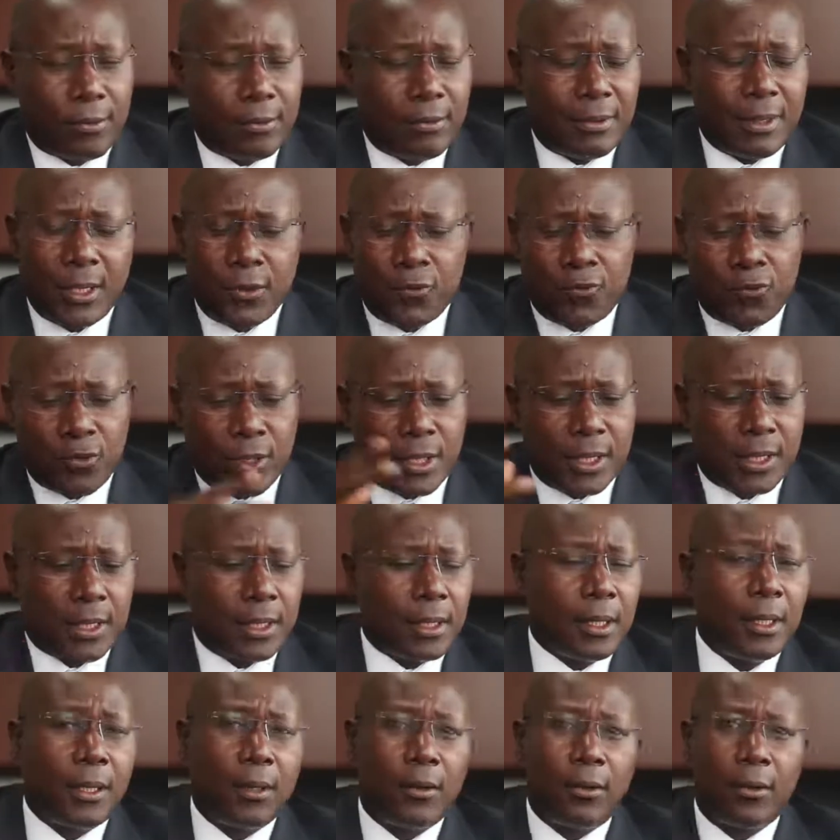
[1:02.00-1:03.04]
entries
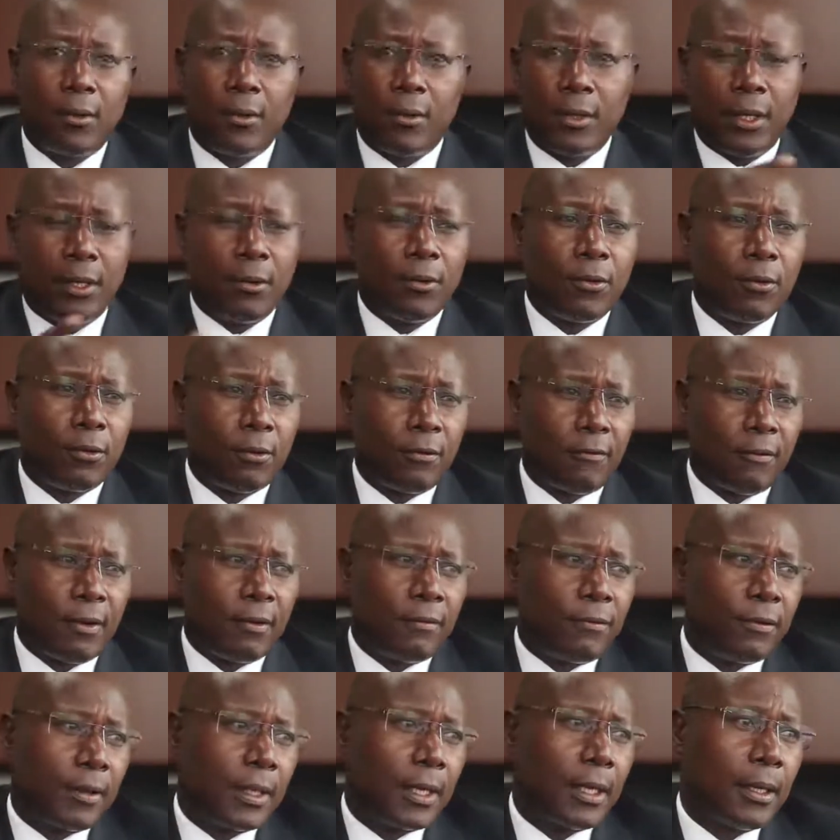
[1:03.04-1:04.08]
in the whole of
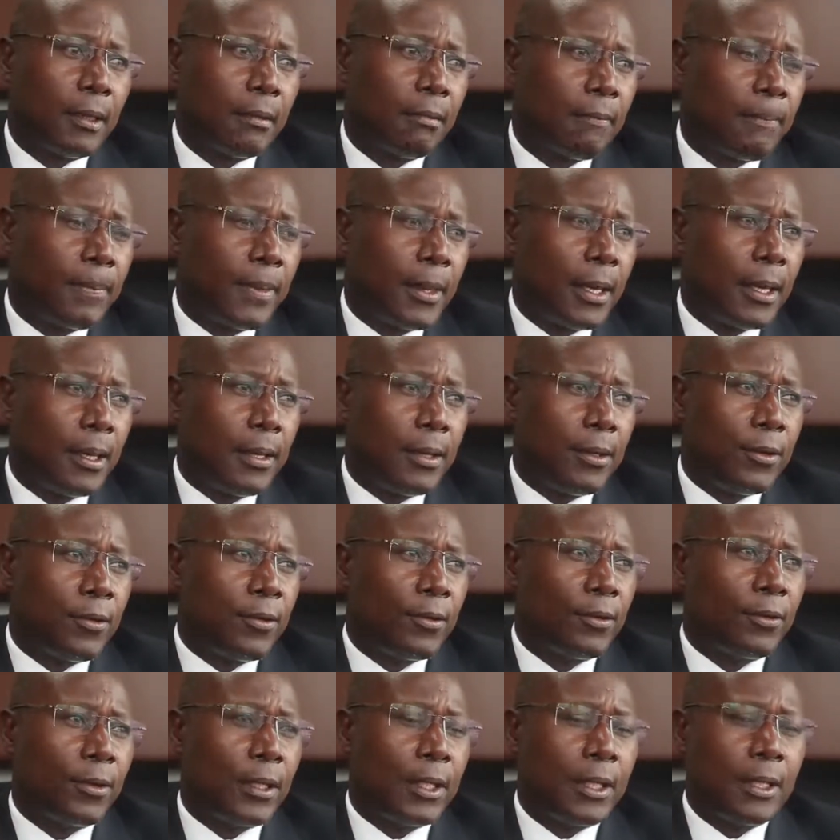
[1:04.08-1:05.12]
Africa,
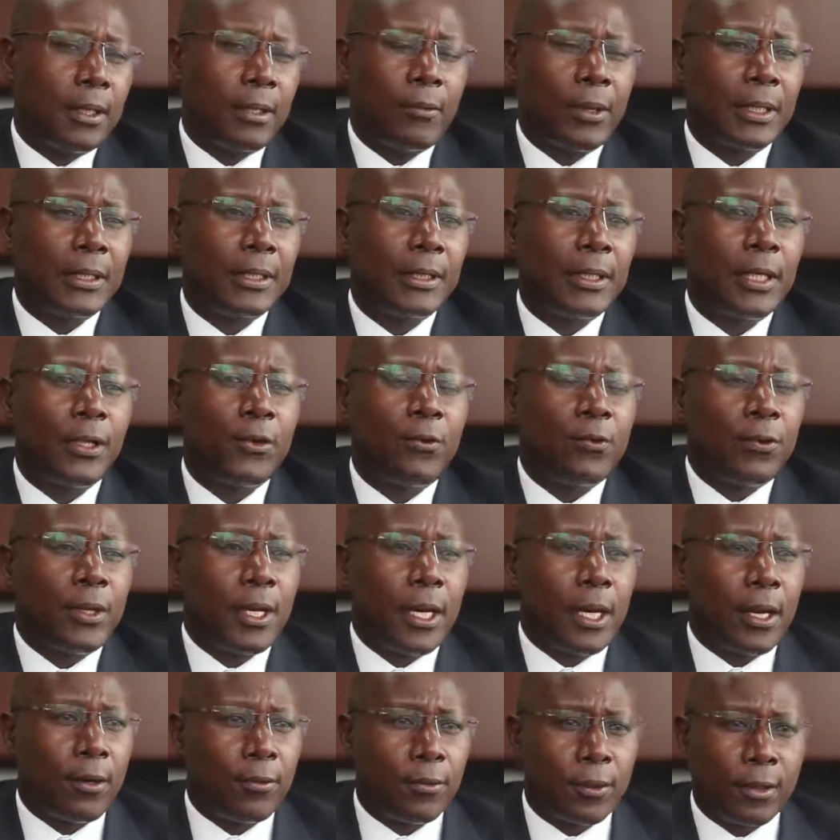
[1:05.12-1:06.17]
what they do,
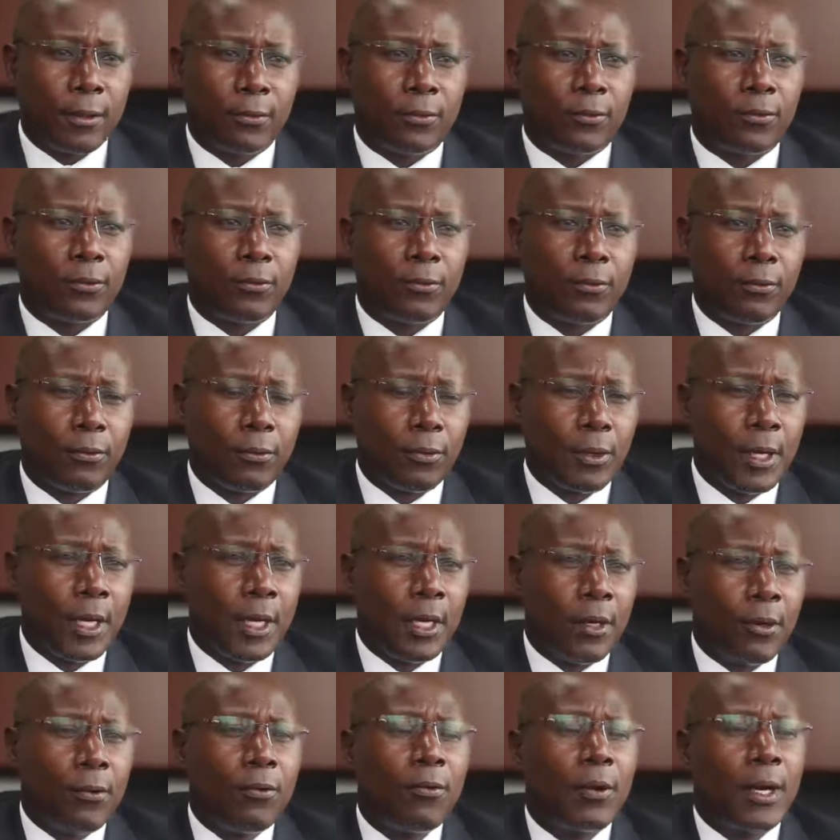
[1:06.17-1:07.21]
they are looking to
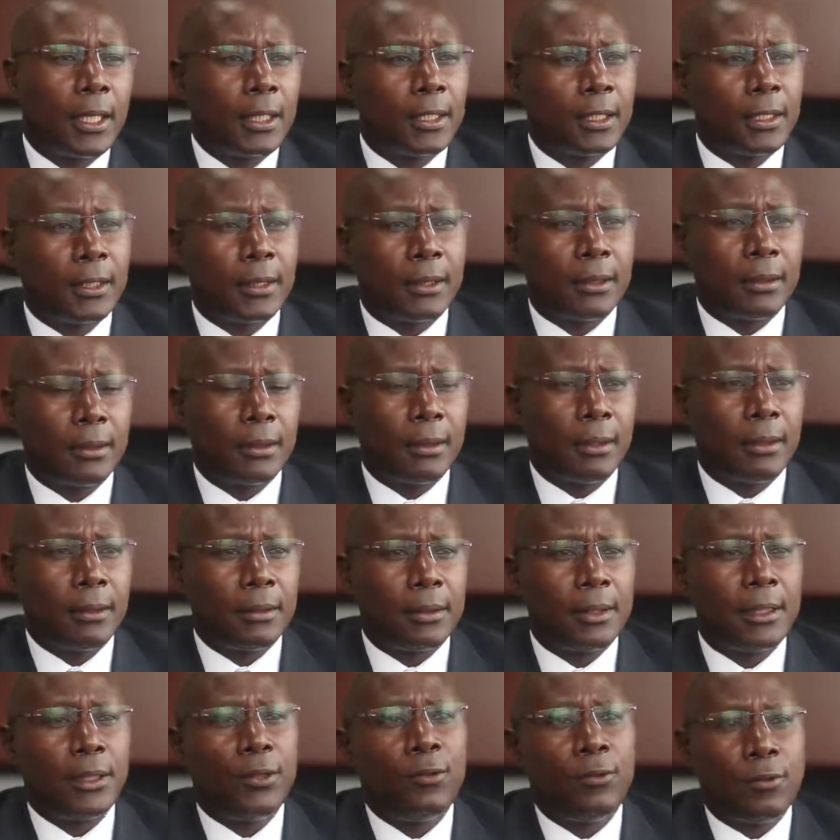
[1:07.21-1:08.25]
look at
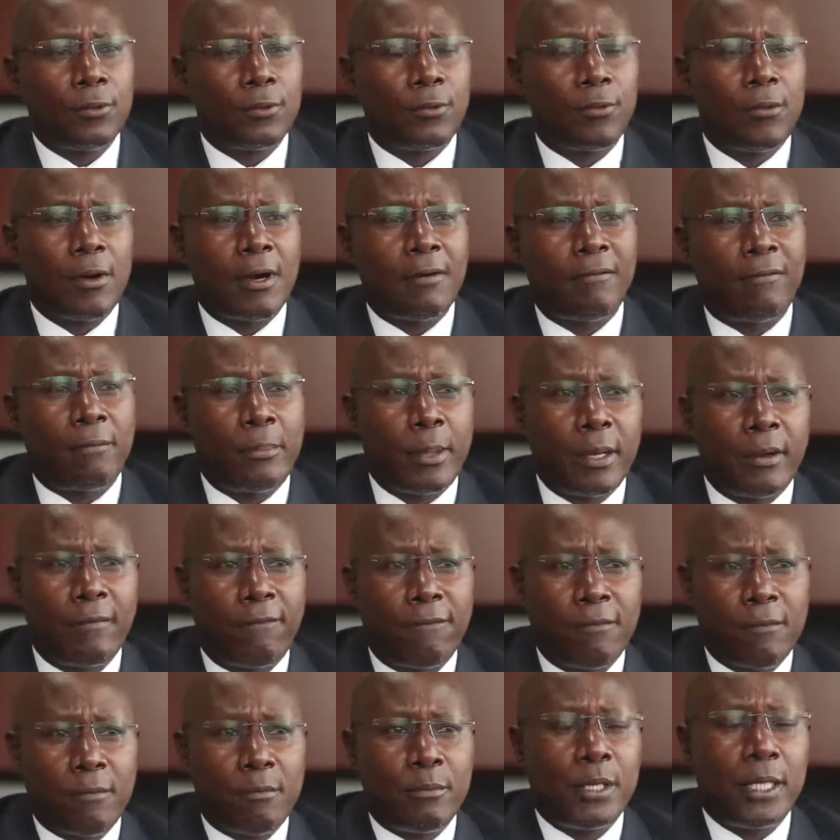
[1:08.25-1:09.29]
CEOs who have
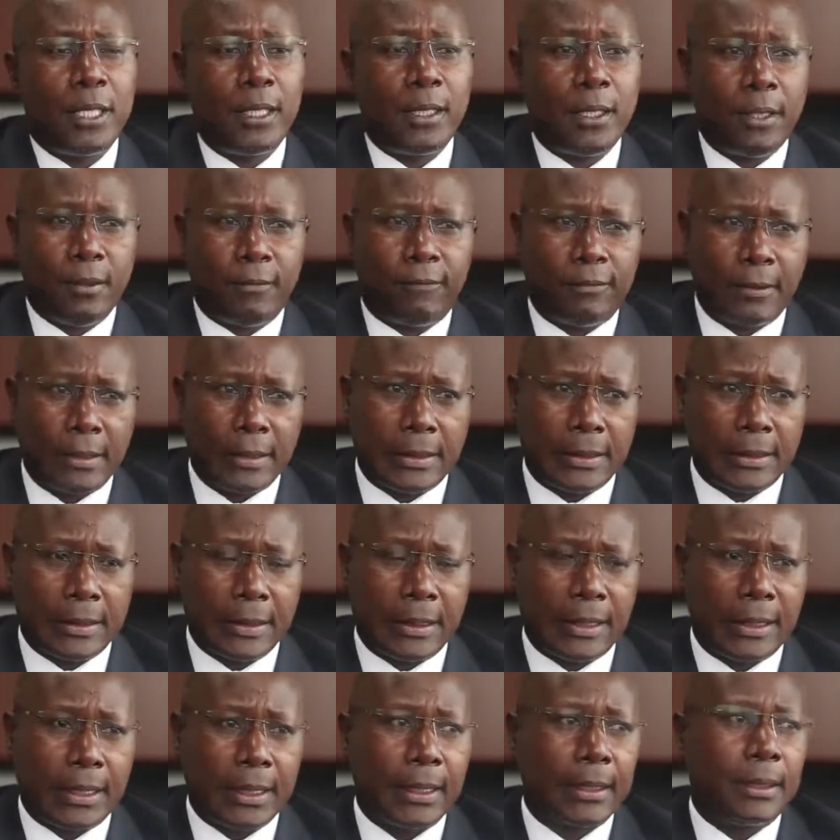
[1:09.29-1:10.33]
performed in different
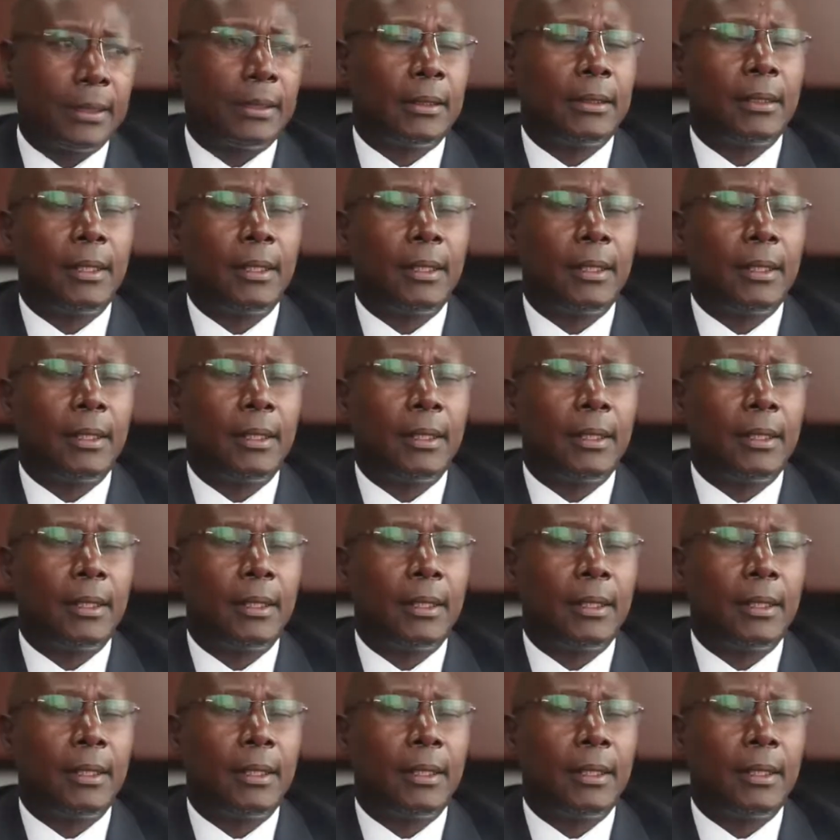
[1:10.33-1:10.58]
sectors.